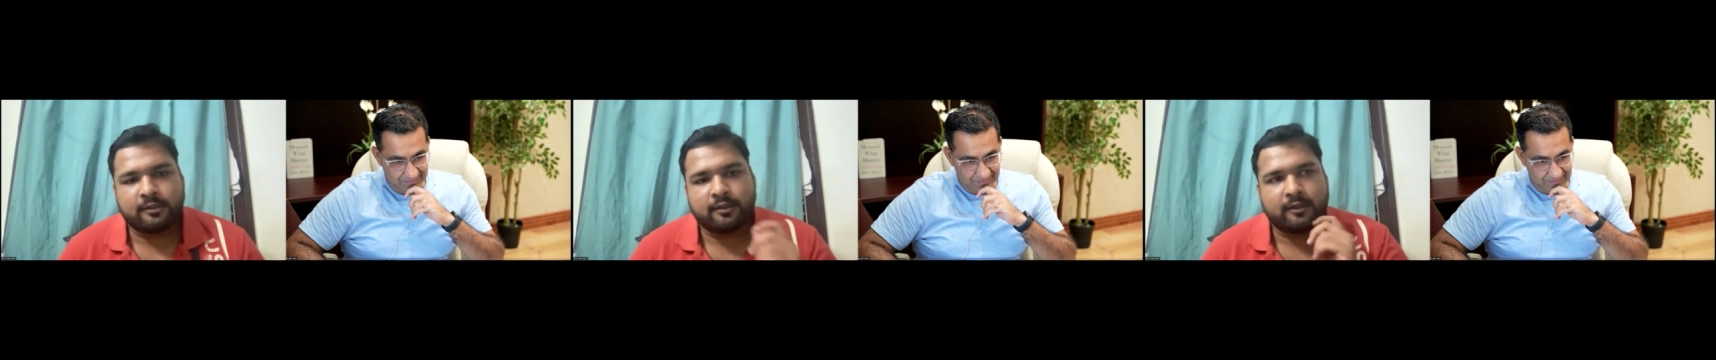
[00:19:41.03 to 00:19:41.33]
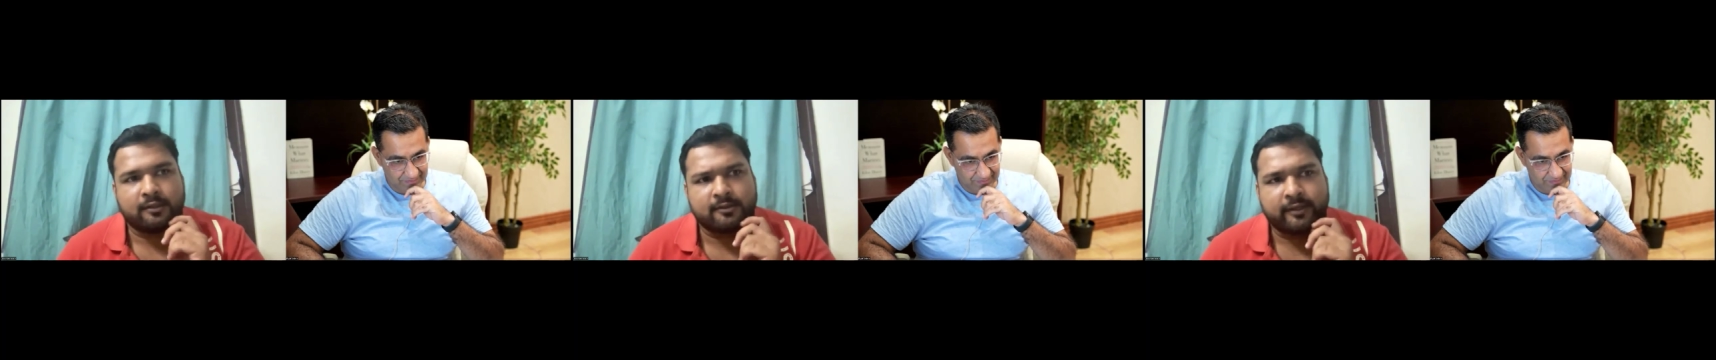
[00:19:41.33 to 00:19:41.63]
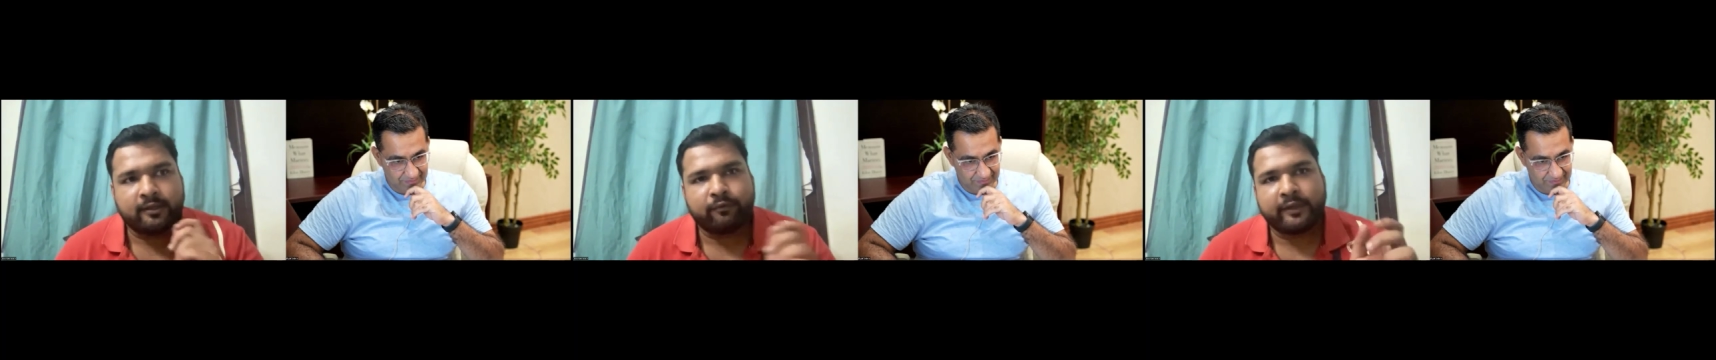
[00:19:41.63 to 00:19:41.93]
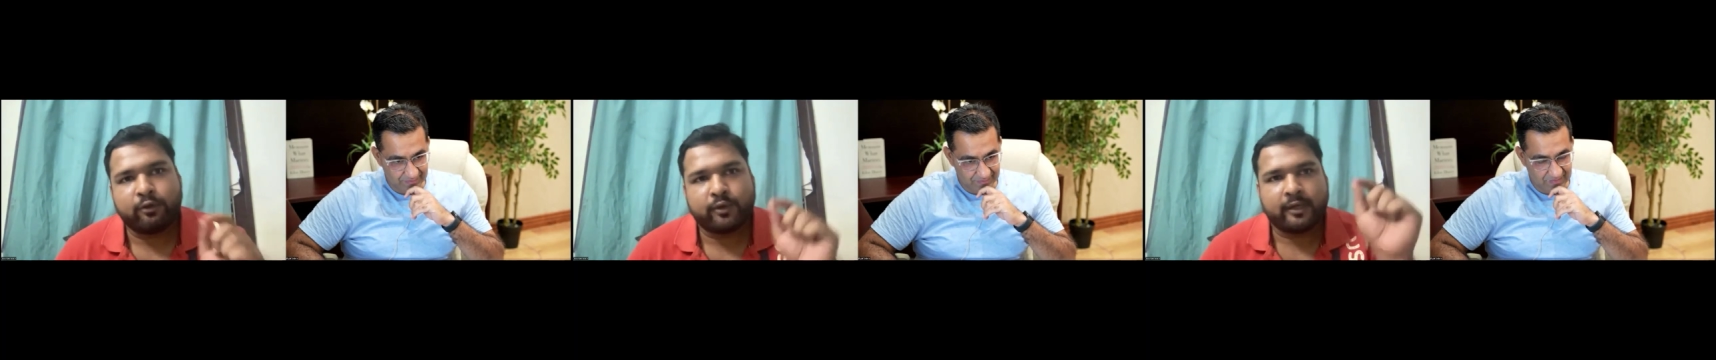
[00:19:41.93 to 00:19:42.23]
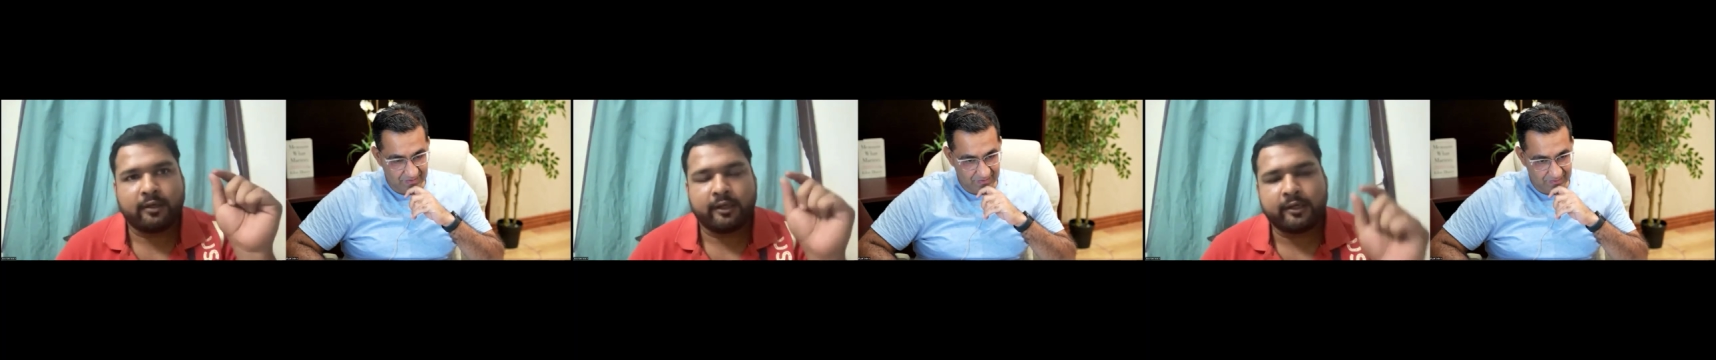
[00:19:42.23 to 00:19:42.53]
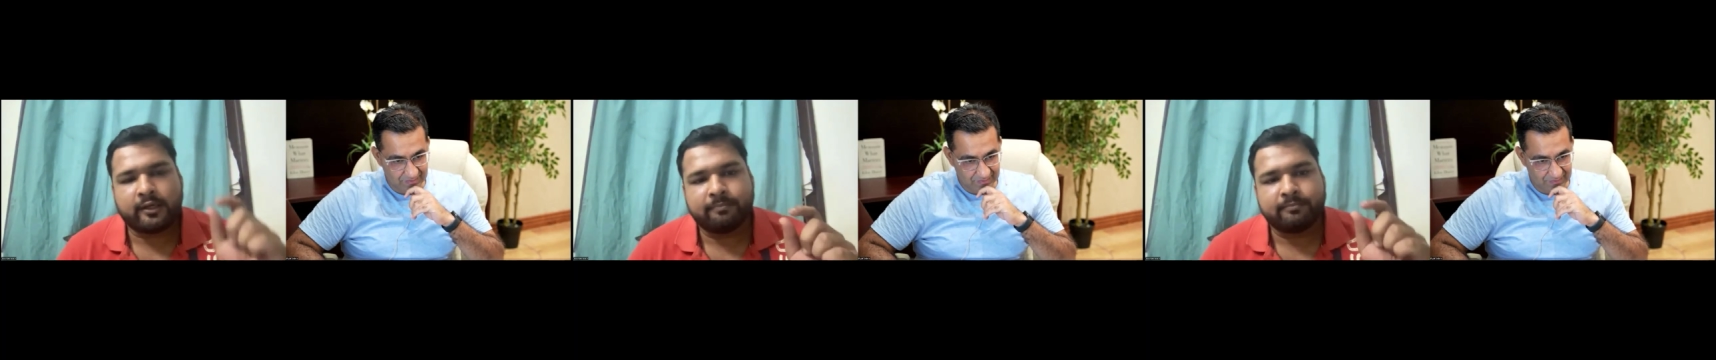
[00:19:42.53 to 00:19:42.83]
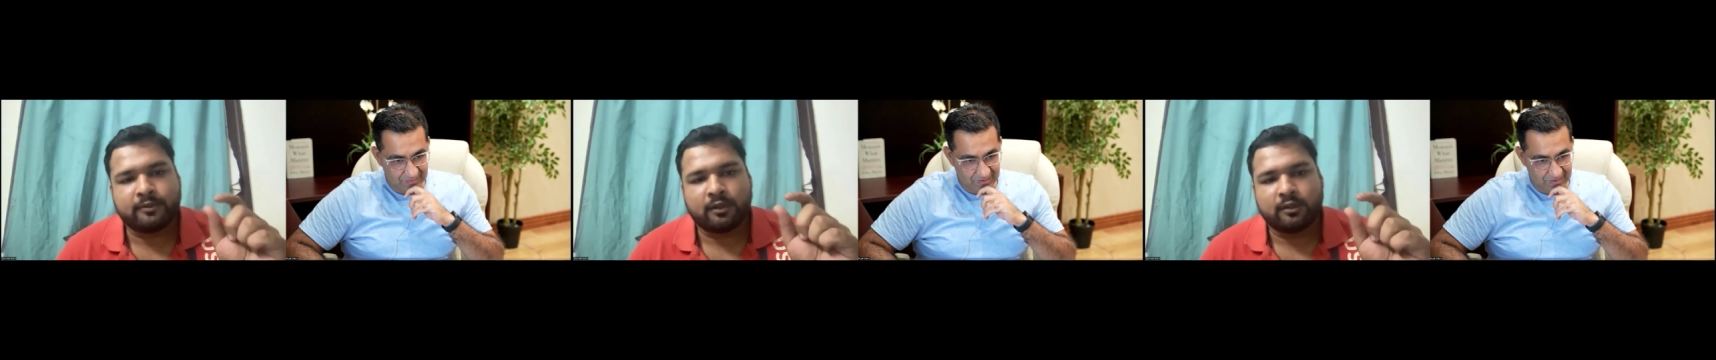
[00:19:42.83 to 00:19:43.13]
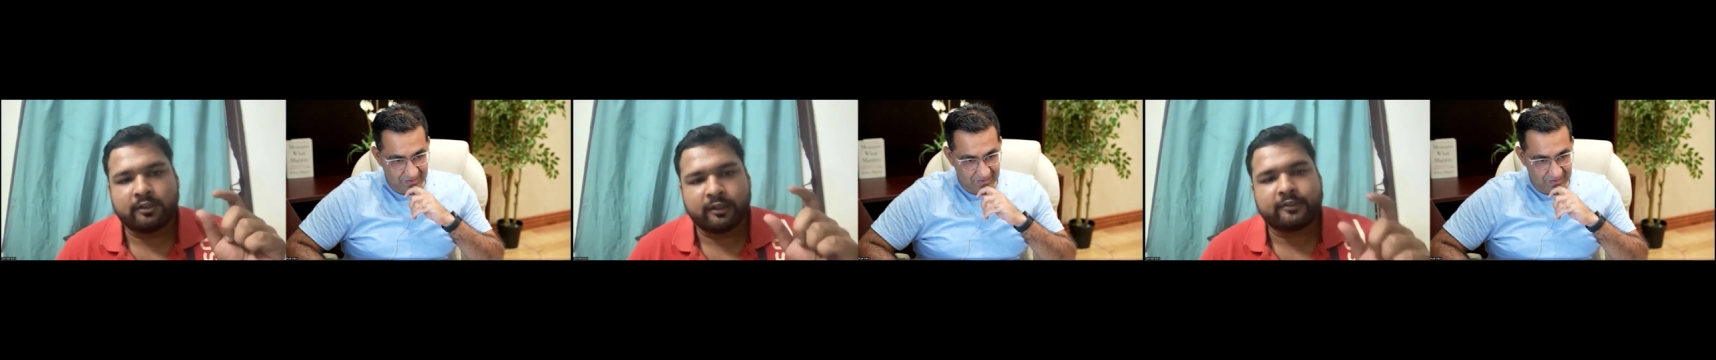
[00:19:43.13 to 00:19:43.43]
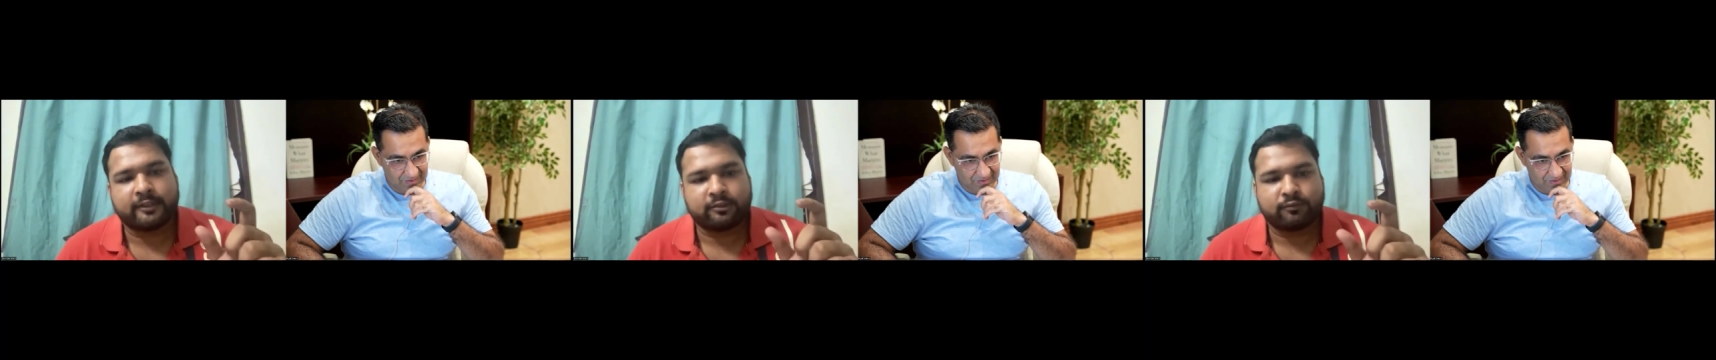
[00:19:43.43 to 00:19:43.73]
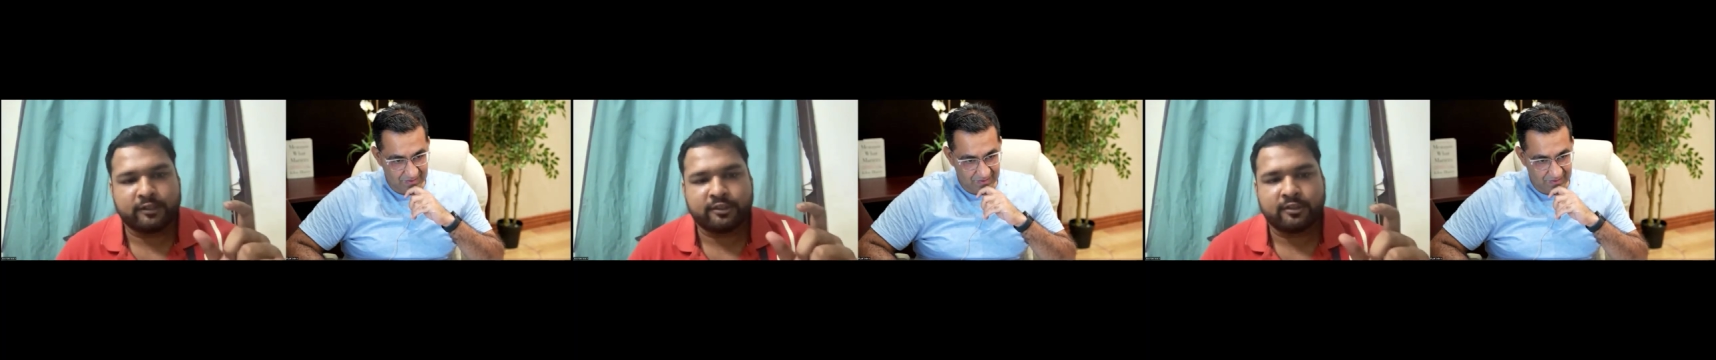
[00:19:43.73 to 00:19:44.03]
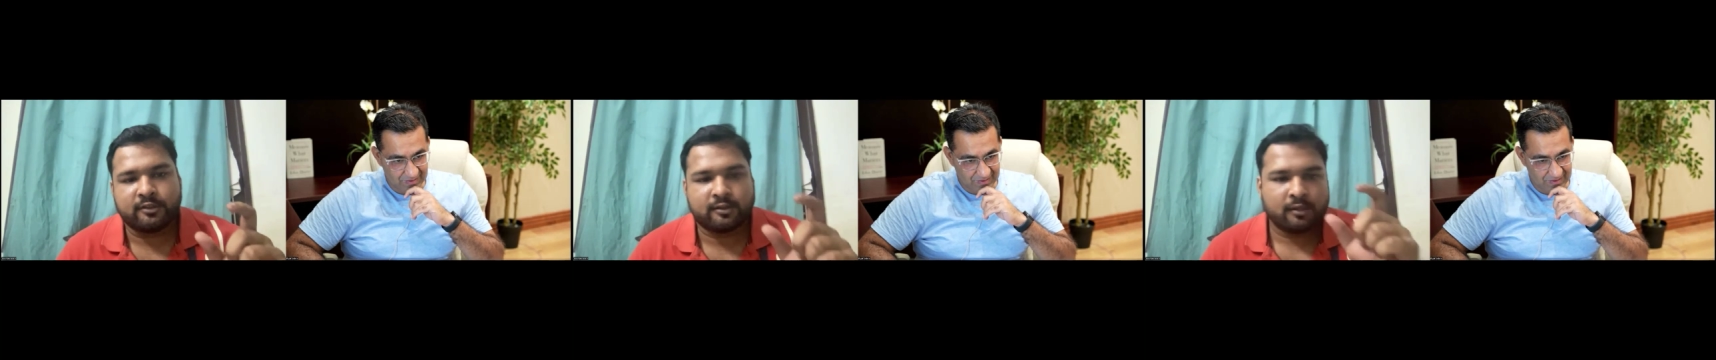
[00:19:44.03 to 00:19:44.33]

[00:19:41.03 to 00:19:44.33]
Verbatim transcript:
Speaker 1: it is right where you can take up the thirty six questions.